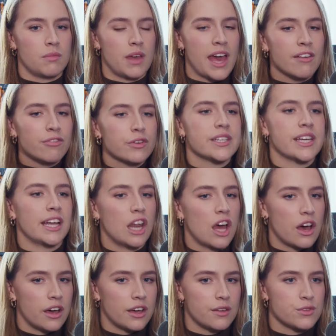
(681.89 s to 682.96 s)
everyday
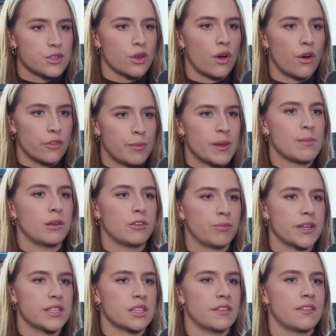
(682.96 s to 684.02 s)
lives of the people of Britain.